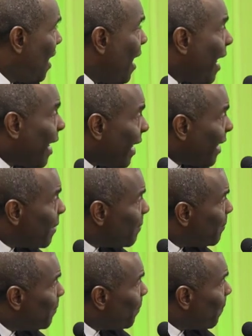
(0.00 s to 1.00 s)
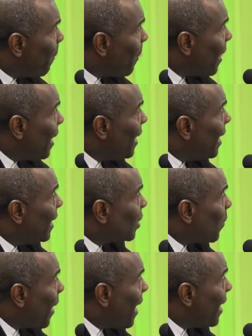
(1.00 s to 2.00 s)
Here is
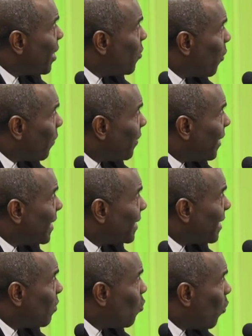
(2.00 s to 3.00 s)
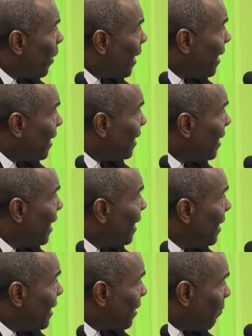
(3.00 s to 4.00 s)
where the river is eroding
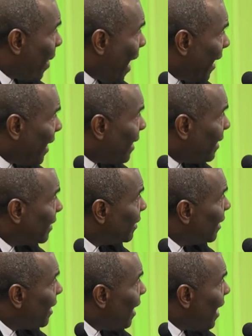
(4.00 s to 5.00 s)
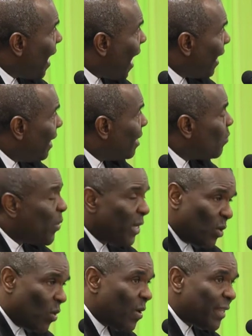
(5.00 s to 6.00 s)
this bank, and we
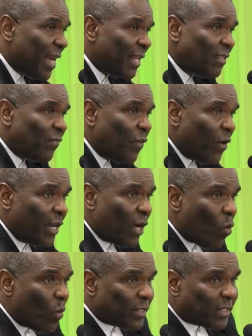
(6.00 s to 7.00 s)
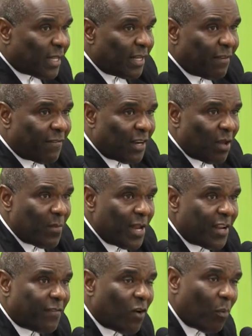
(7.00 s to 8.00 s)
know that for the coastal
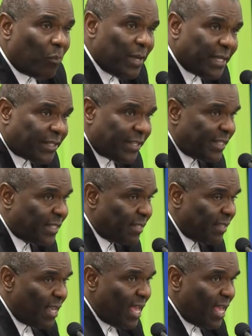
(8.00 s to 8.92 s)
development of our beaches,